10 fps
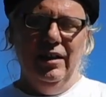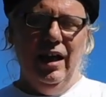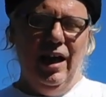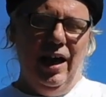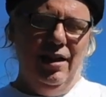
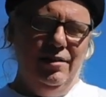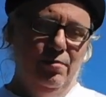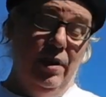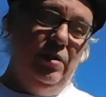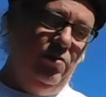
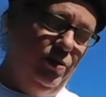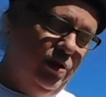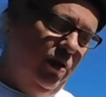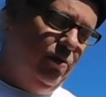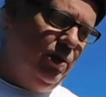It was
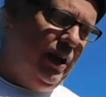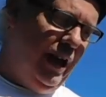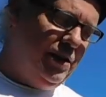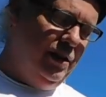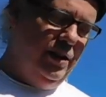notable,
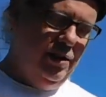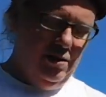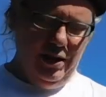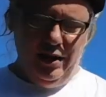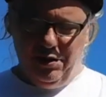actually, the
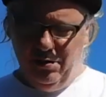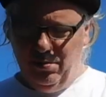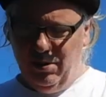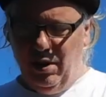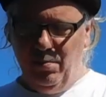early issues
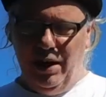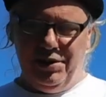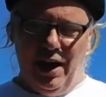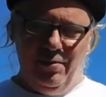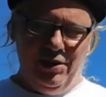were done by
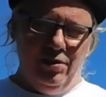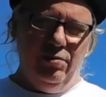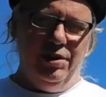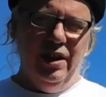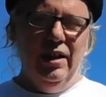Simonson
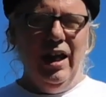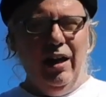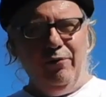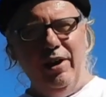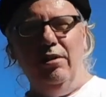with
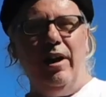Alfredo